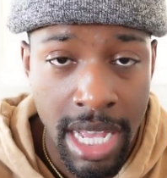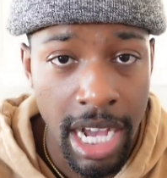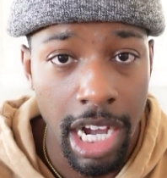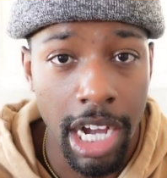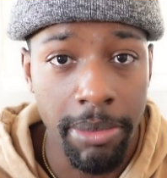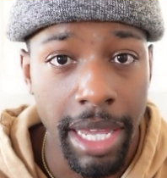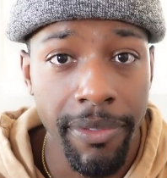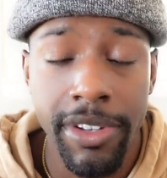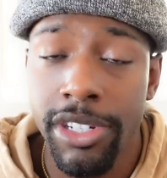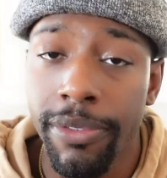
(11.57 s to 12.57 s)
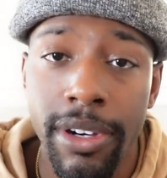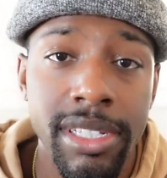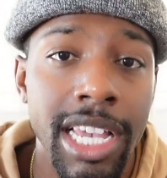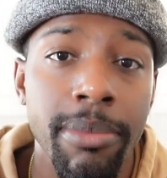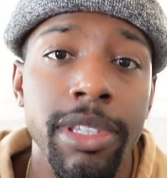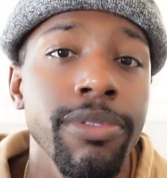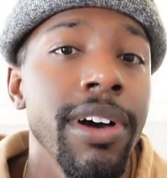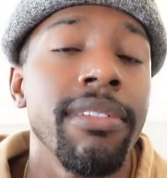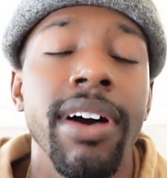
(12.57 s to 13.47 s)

If it's your first time and you found